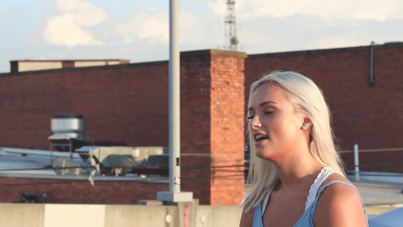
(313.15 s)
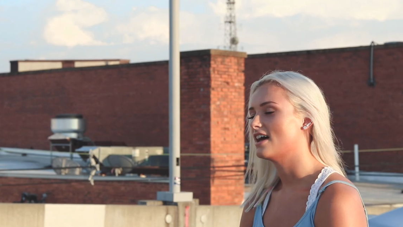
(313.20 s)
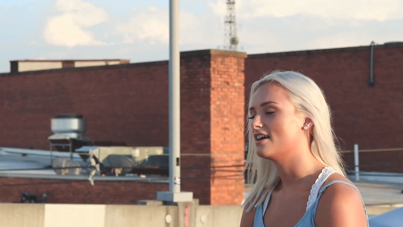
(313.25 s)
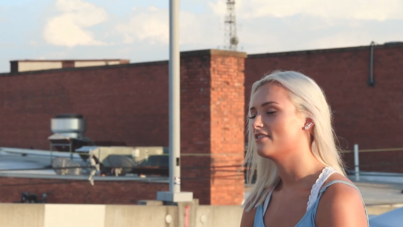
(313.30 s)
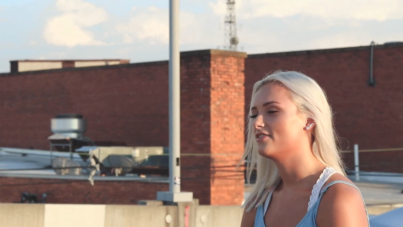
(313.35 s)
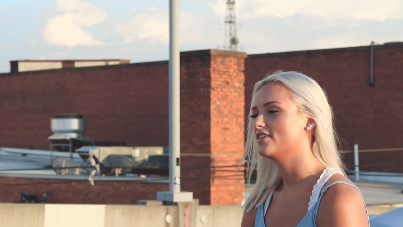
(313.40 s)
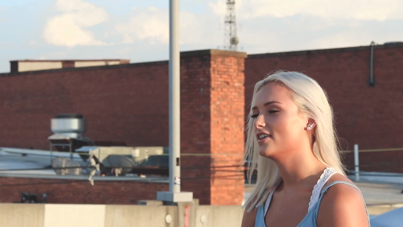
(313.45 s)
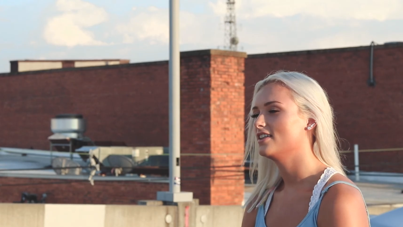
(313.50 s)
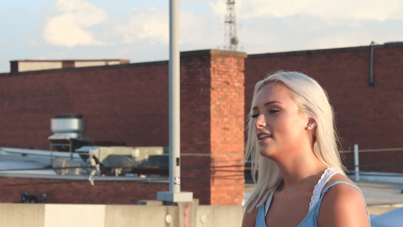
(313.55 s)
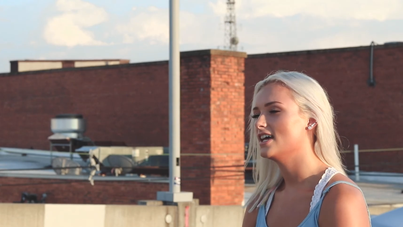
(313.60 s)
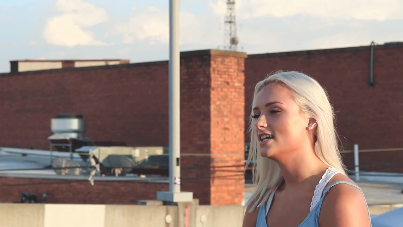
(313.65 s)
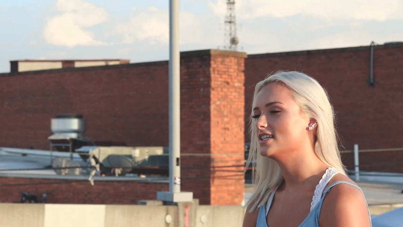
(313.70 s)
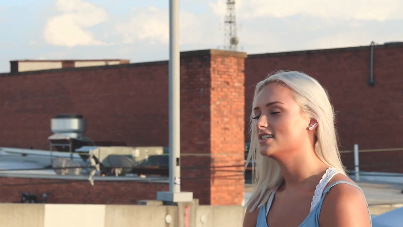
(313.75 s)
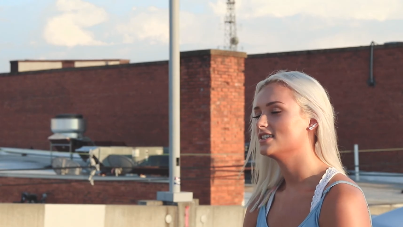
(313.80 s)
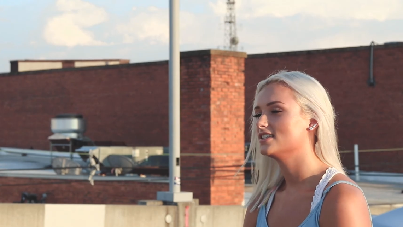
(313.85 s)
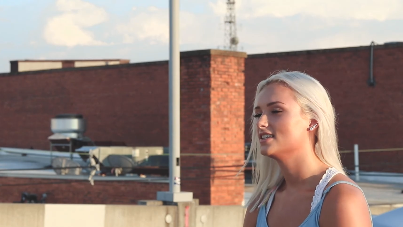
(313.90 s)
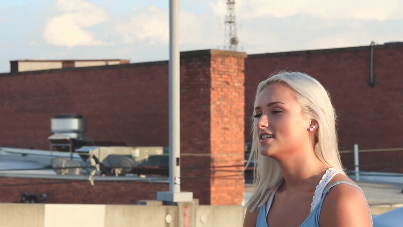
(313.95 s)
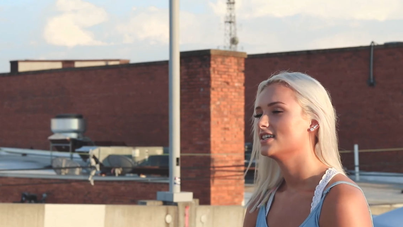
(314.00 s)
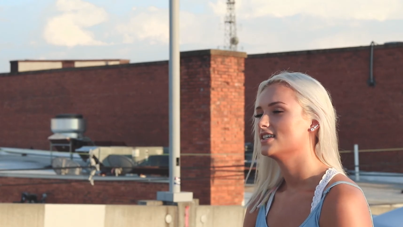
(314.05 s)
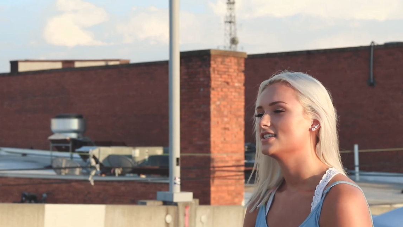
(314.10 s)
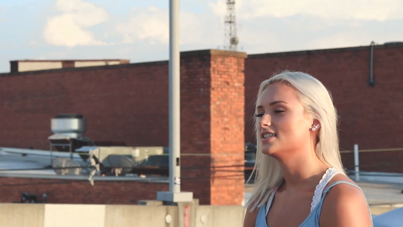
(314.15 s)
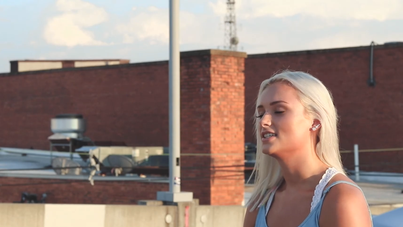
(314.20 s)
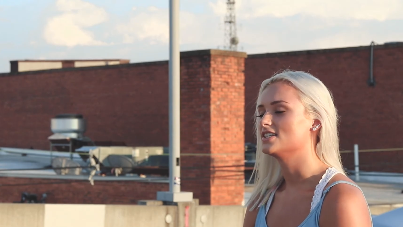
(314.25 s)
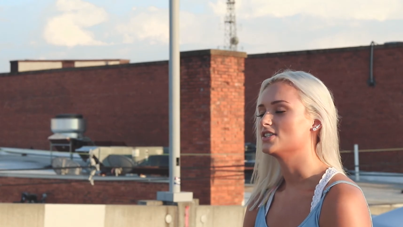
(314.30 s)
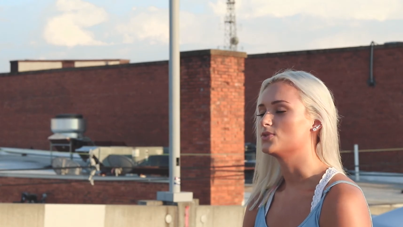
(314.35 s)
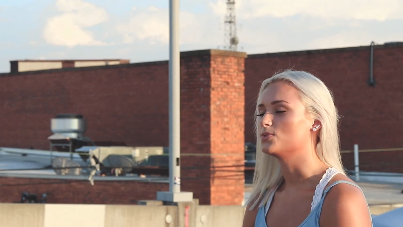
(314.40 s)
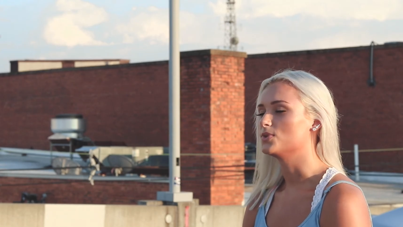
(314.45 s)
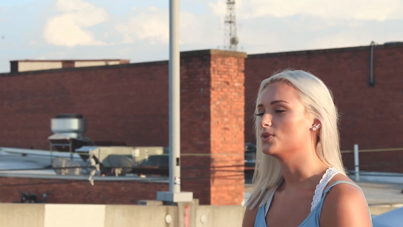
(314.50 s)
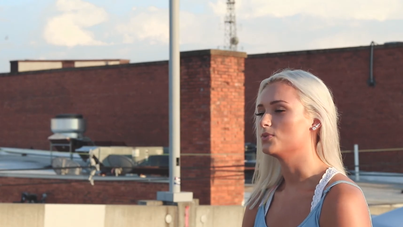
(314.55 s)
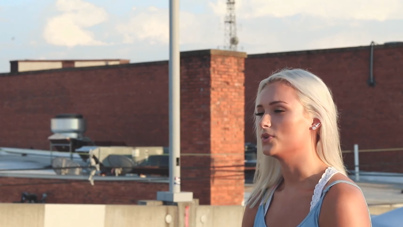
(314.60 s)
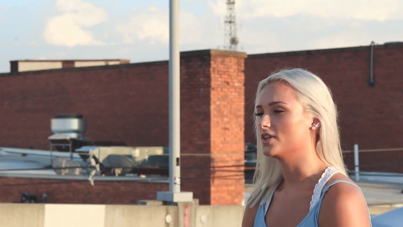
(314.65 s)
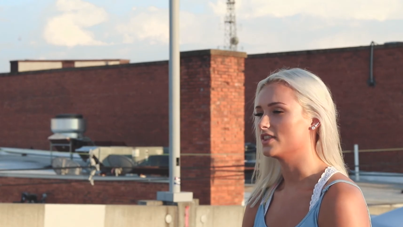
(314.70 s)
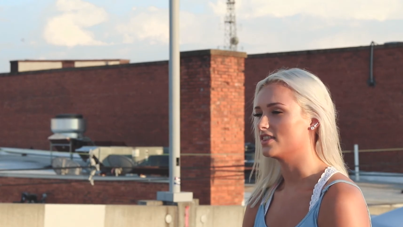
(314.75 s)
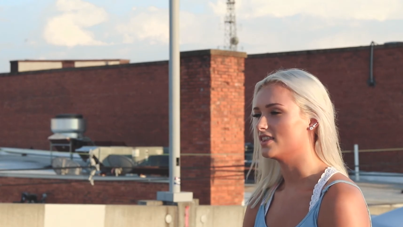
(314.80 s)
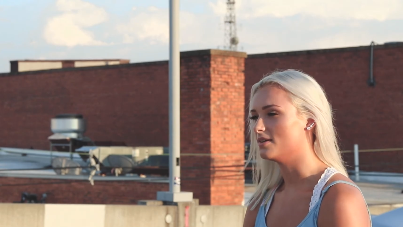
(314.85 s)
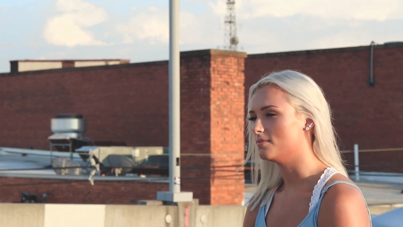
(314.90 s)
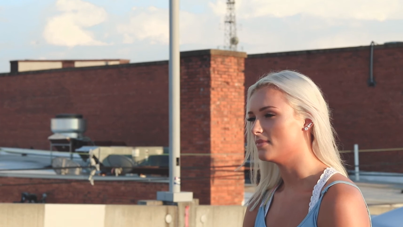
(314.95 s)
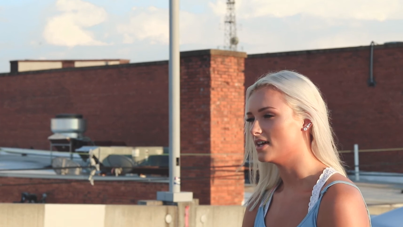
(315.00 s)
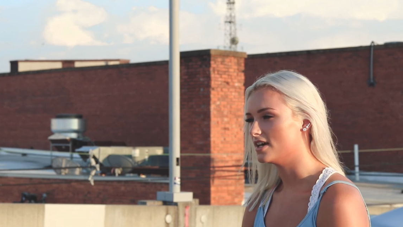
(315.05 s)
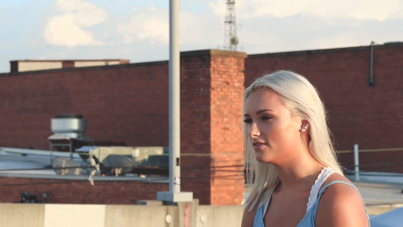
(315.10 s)
I feel like since we're
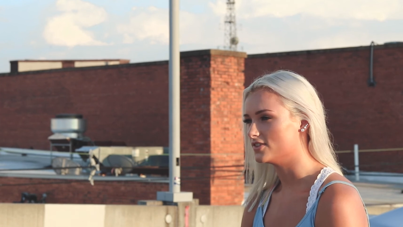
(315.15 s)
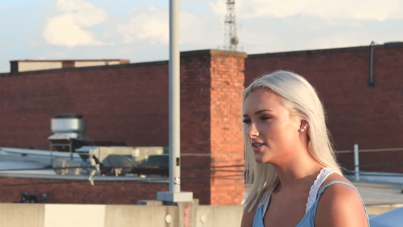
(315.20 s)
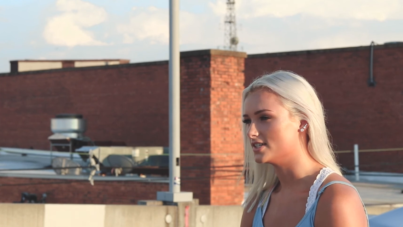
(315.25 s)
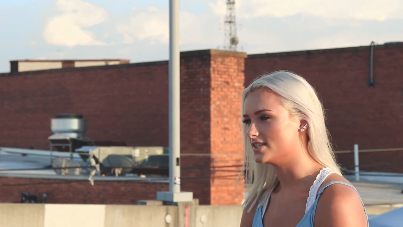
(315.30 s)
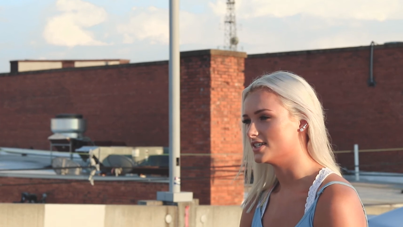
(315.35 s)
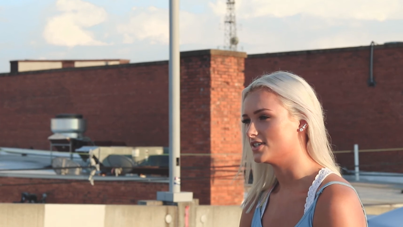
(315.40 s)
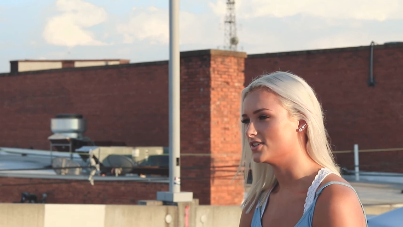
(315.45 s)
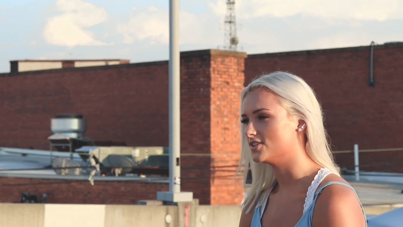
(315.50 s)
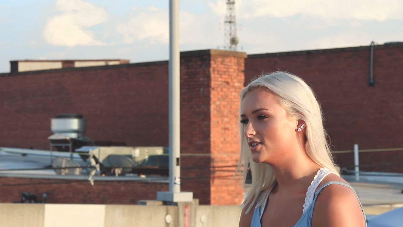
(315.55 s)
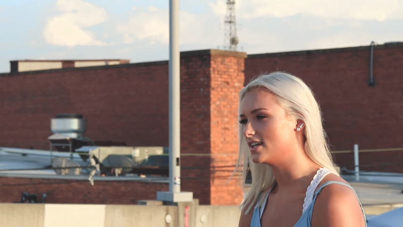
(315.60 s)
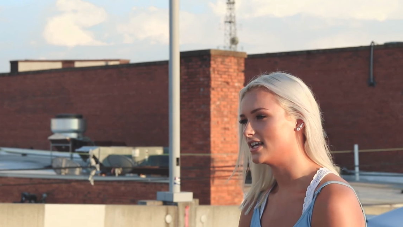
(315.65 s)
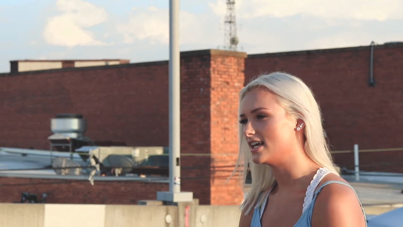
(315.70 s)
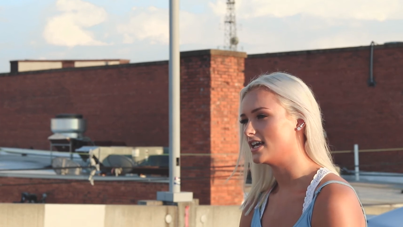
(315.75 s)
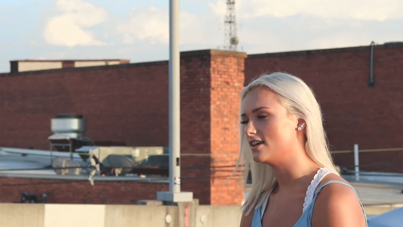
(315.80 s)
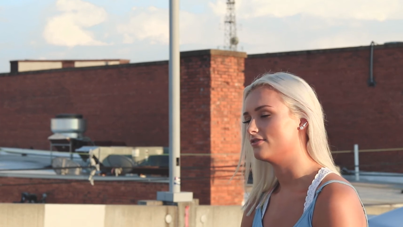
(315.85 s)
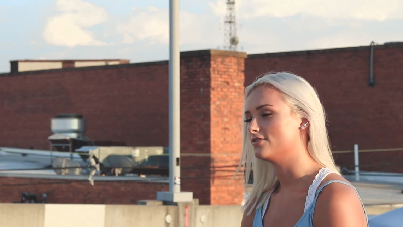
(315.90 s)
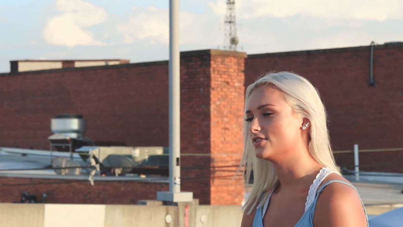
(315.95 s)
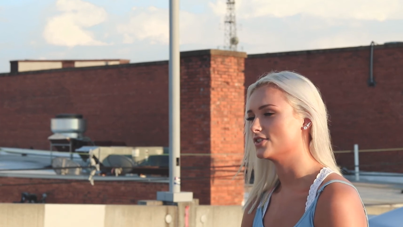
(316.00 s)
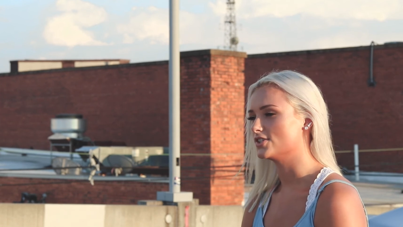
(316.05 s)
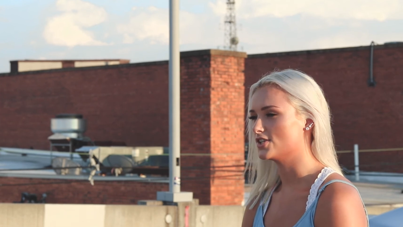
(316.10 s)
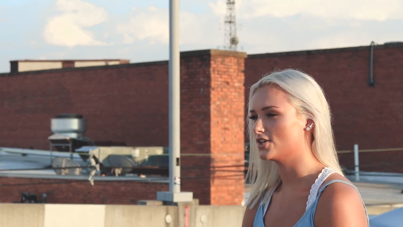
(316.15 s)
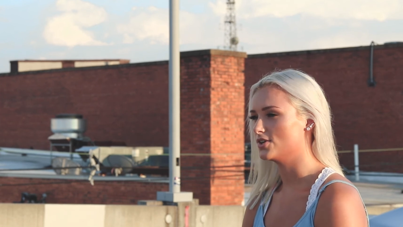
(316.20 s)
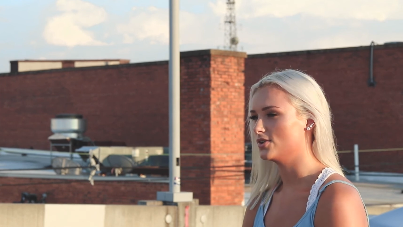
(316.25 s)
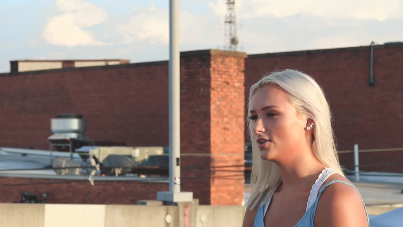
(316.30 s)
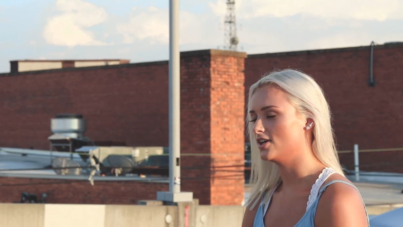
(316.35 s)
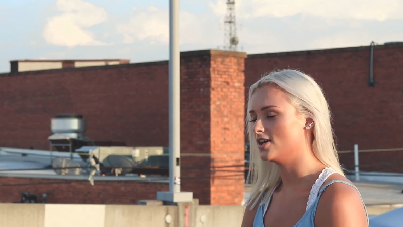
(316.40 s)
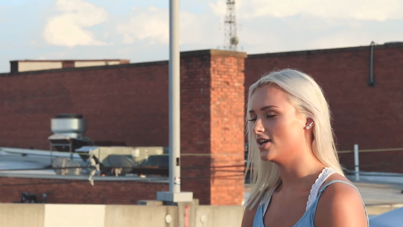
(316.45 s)
with them every single day for so